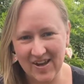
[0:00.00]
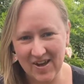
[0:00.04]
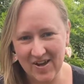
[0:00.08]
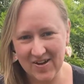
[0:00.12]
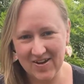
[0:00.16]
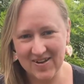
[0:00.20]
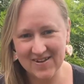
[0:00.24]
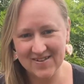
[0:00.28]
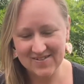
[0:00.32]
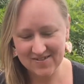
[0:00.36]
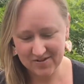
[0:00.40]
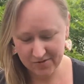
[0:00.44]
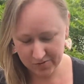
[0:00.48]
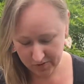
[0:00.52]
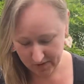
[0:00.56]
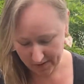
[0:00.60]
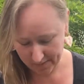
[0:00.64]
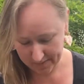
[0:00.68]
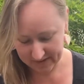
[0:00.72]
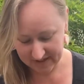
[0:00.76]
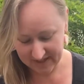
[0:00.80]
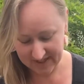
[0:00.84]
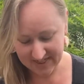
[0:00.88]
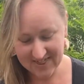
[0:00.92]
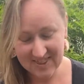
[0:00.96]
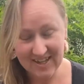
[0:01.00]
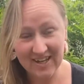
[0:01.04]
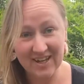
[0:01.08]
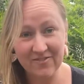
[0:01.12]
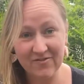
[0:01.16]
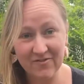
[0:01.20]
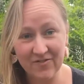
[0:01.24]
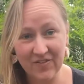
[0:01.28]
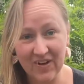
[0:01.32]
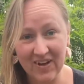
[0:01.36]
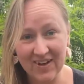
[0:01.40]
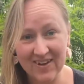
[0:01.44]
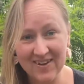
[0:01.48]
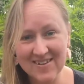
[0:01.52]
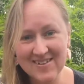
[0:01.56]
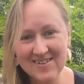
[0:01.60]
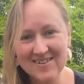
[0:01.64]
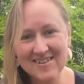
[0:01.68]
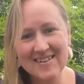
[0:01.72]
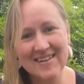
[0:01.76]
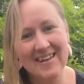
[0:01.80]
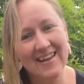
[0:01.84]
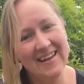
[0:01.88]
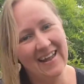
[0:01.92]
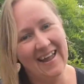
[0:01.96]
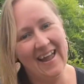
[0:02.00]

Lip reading: are still coming in thick and fast,